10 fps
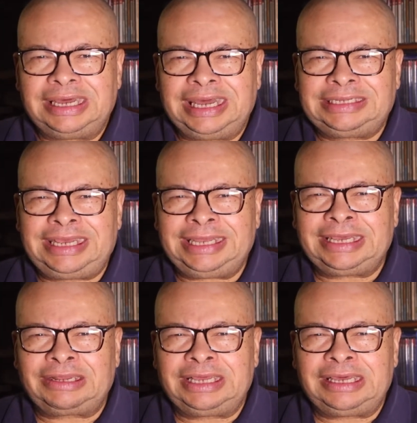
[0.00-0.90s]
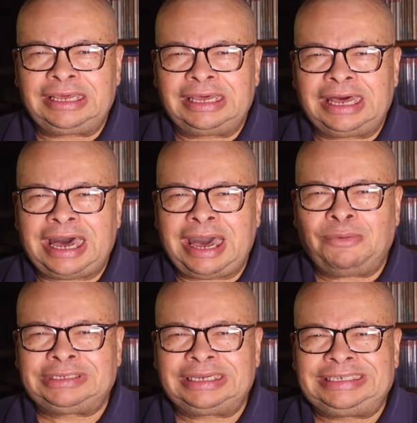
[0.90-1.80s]
And technically, I
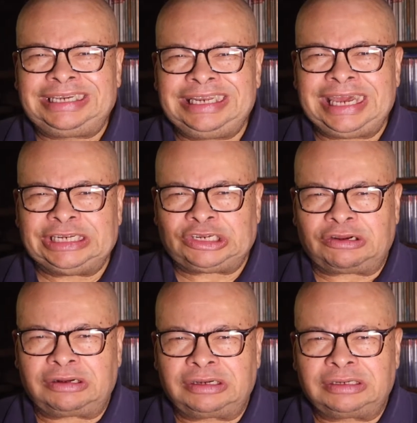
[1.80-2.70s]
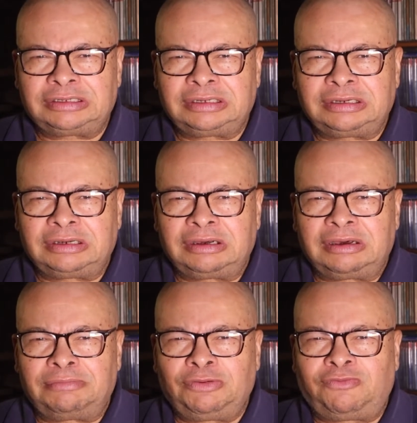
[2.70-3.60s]
was a teenager
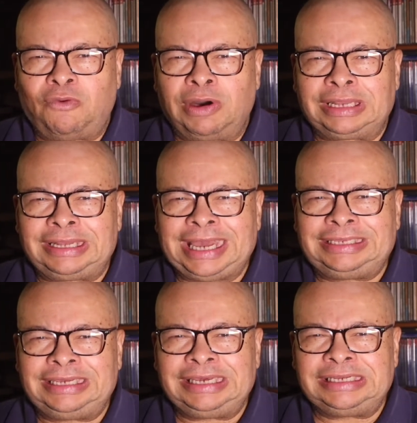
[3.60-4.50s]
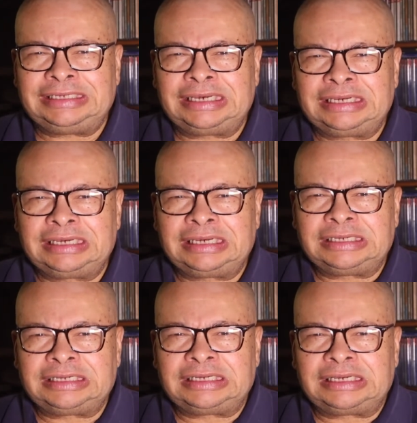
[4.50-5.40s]
before the
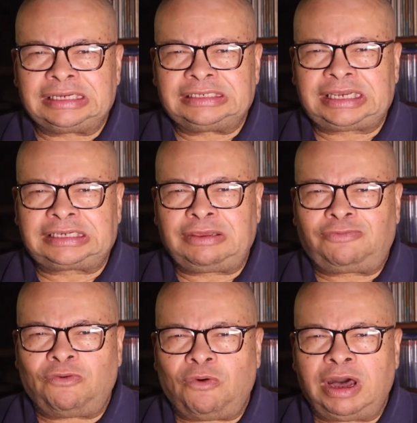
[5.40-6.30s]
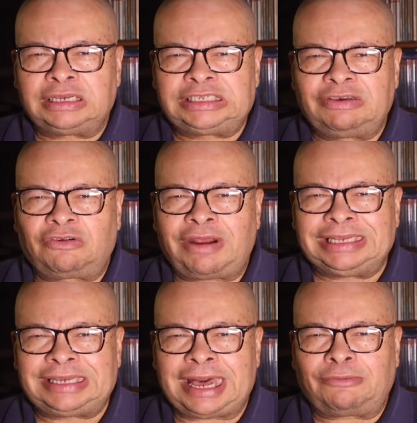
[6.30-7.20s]
1964 Civil
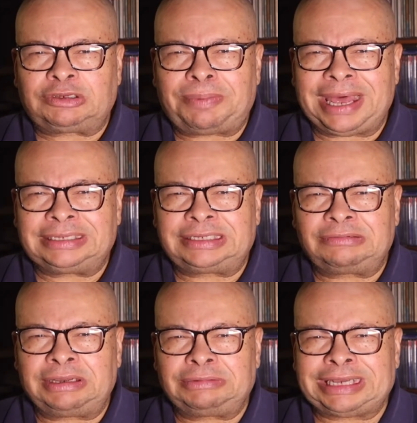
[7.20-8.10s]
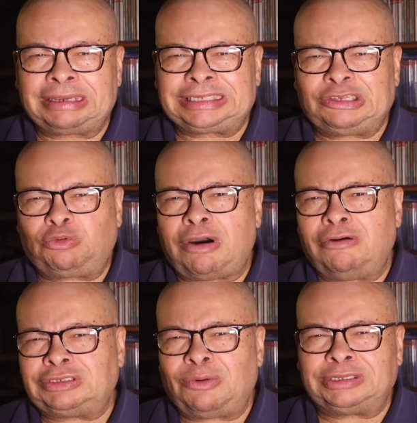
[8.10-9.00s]
Rights Act was passed. Well, I was actually
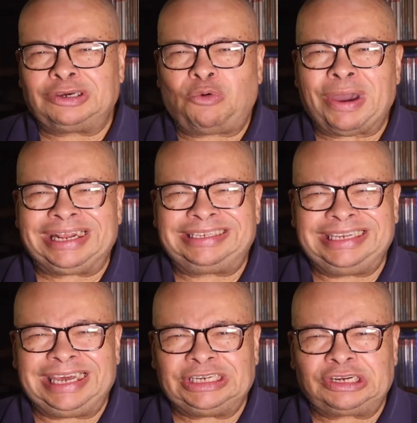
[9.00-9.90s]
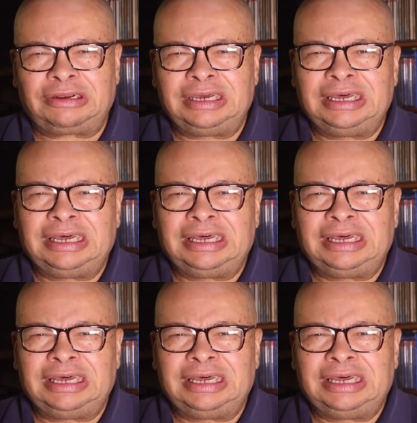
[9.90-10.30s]
12, so I wasn't quite a teenager.